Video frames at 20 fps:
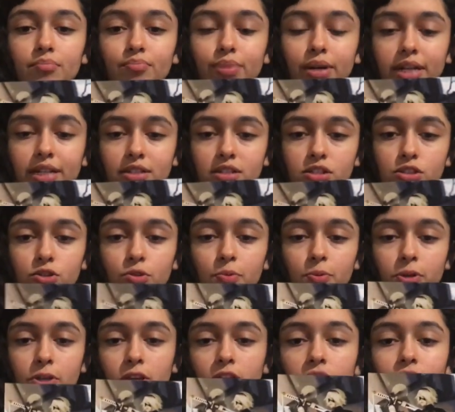but it's
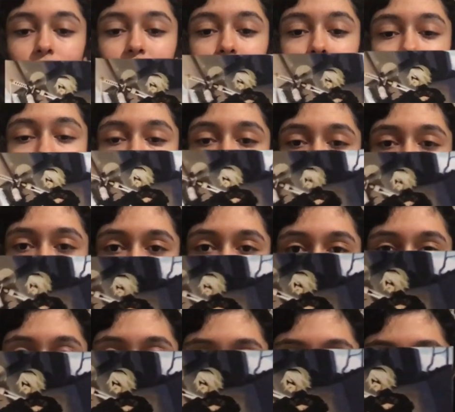super cute. And I